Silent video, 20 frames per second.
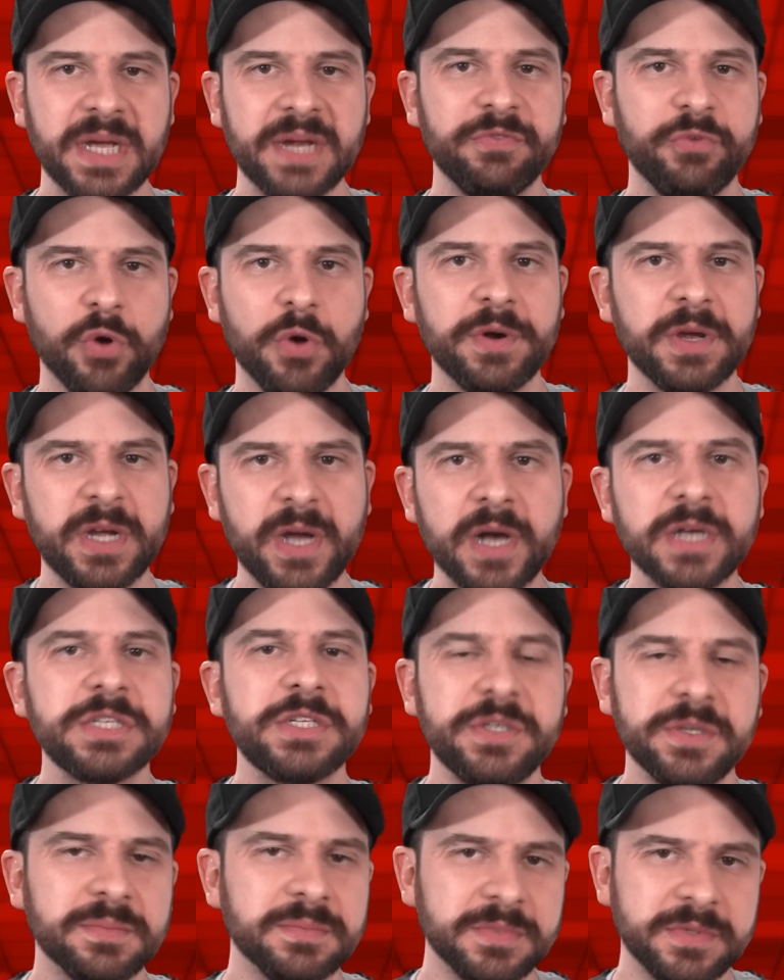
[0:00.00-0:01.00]
I've grown
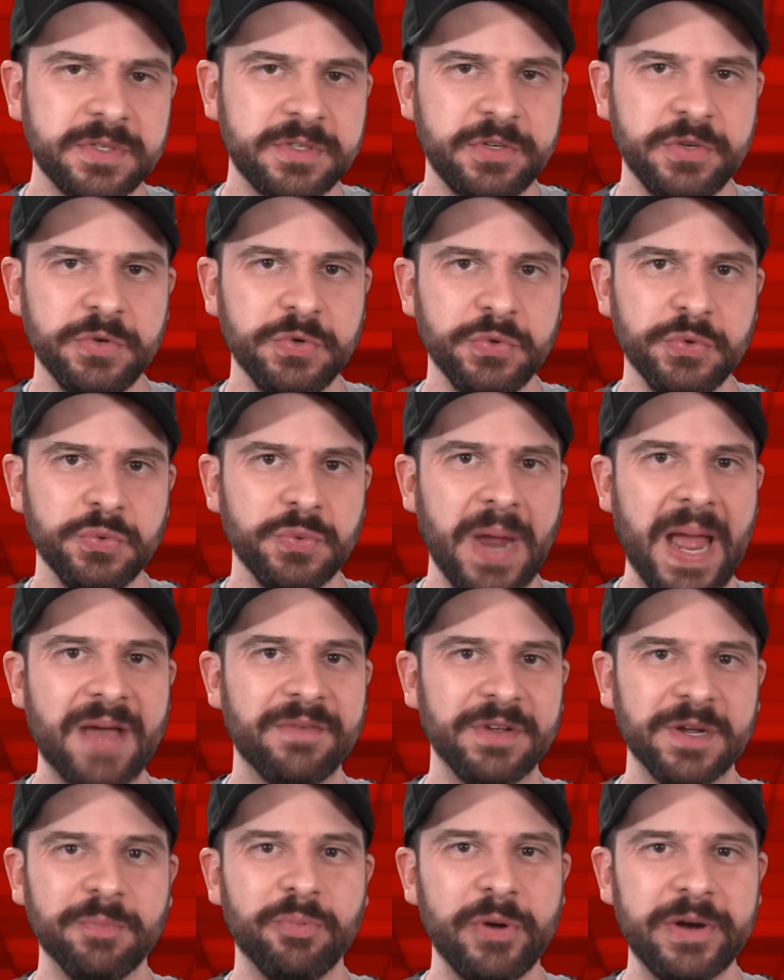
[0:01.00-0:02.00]
accustomed to
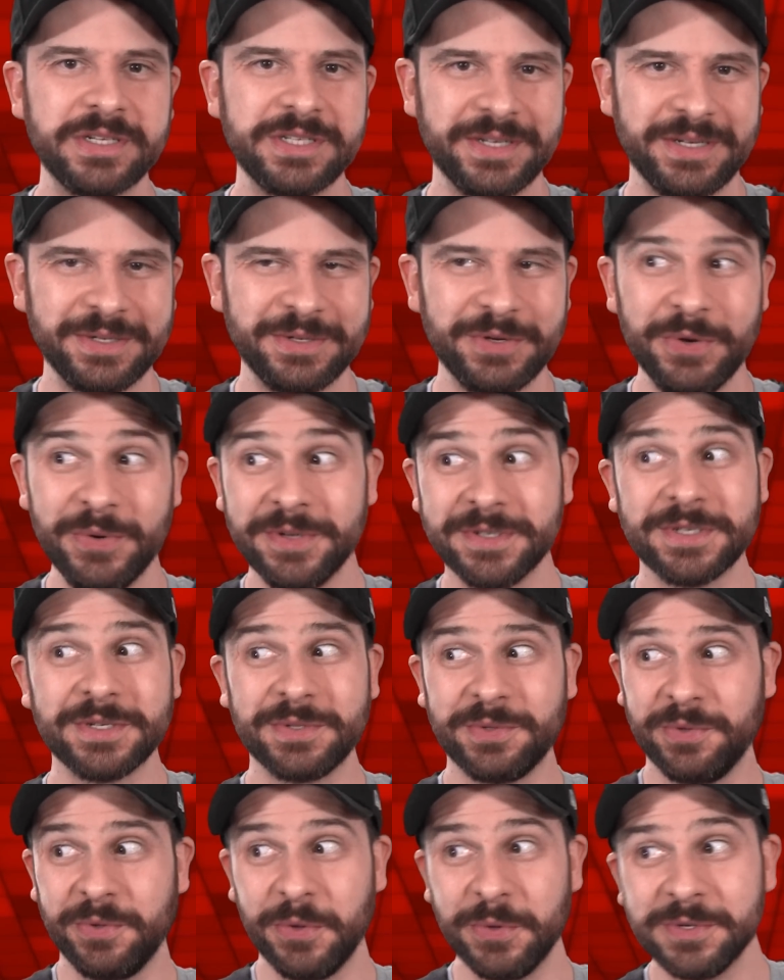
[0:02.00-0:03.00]
having a president who is
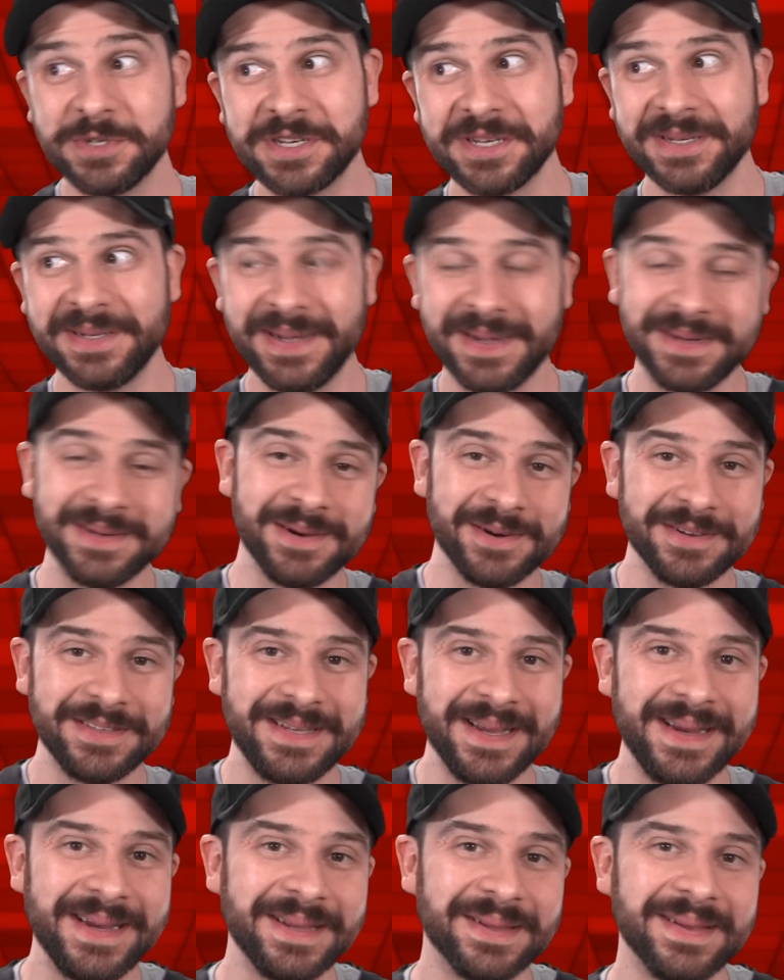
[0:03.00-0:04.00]
lucid and
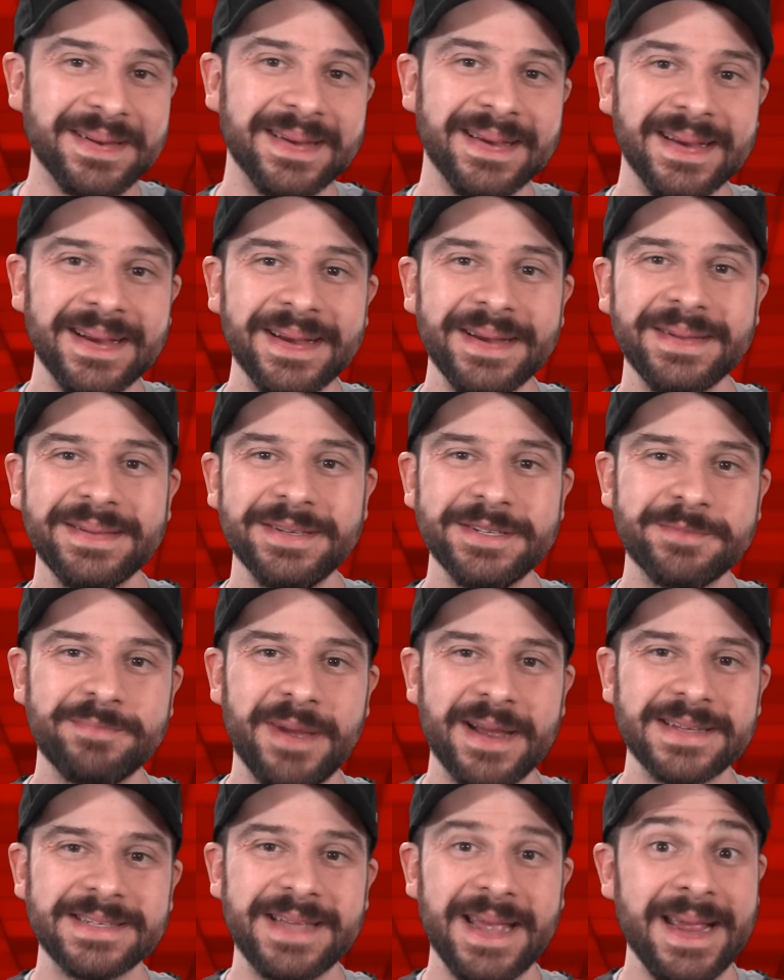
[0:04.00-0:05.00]
articulate these
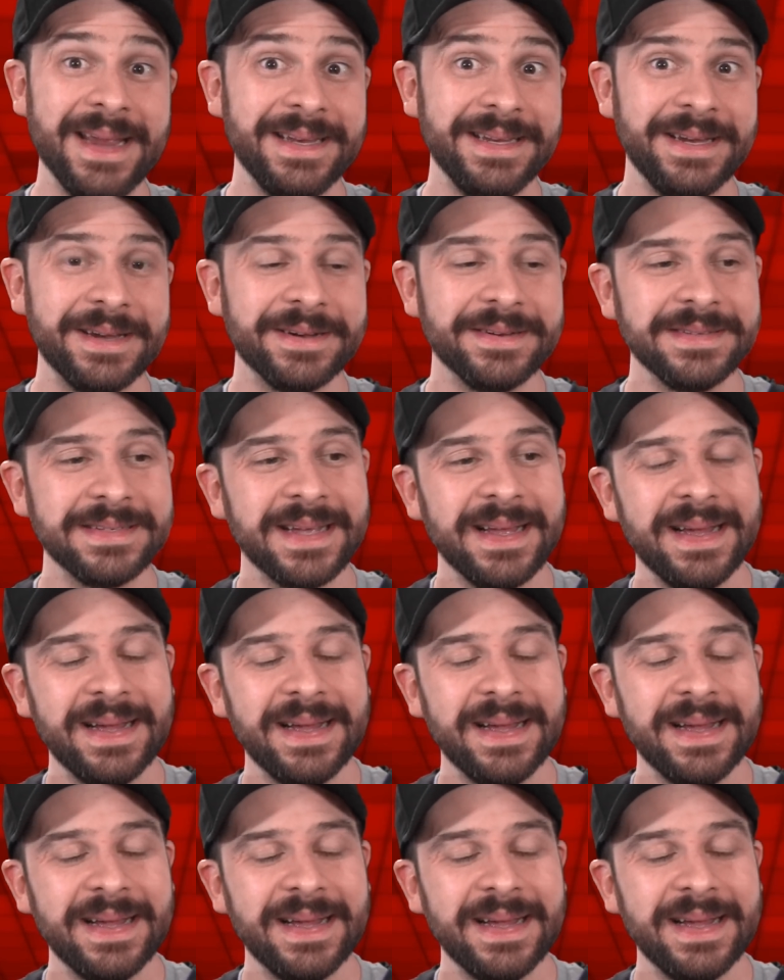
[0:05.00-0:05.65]
past 8 years.